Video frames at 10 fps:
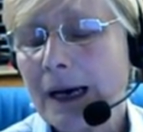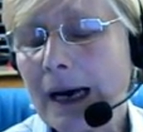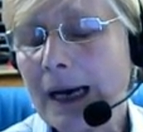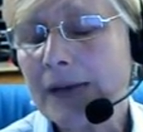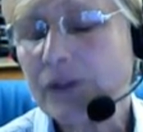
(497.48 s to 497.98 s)

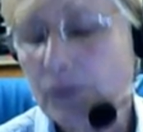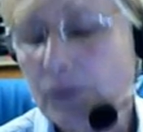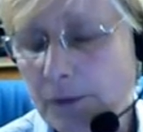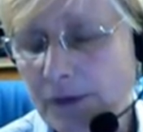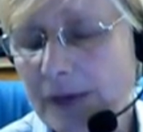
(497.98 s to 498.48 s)
As your
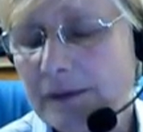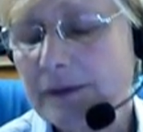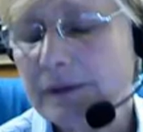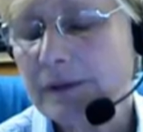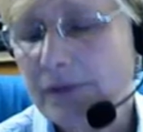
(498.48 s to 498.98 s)

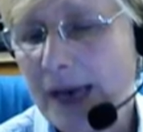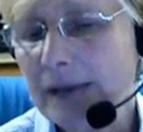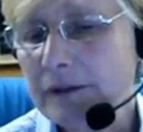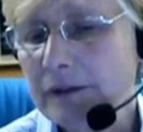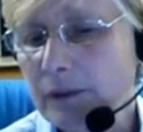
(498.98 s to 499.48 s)
professors, the
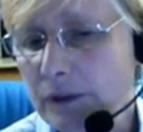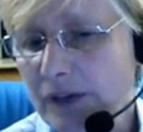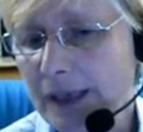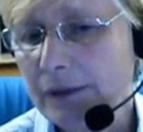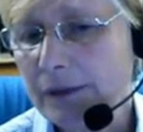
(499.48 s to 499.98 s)
faculty will
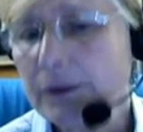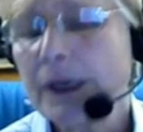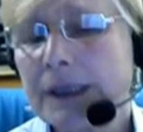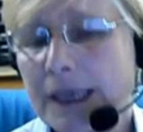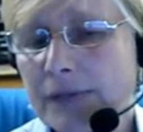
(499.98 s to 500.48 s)
tell you,
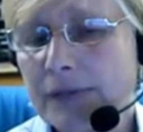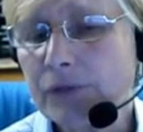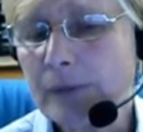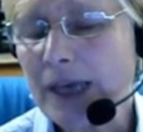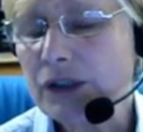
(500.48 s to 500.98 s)
the
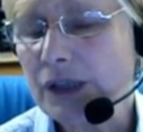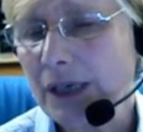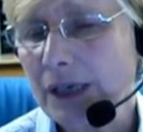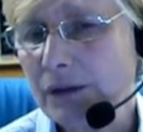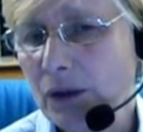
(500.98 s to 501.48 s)
information
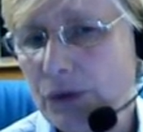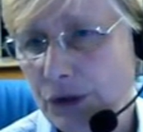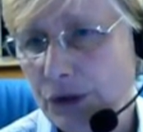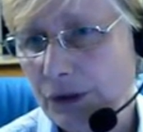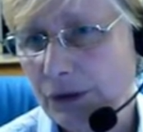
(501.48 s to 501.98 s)
in those
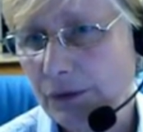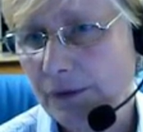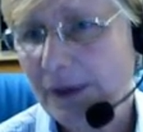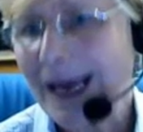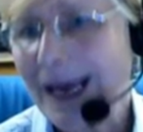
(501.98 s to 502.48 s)

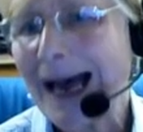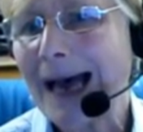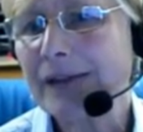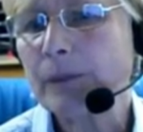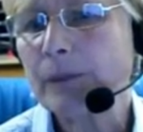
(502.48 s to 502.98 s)
journals has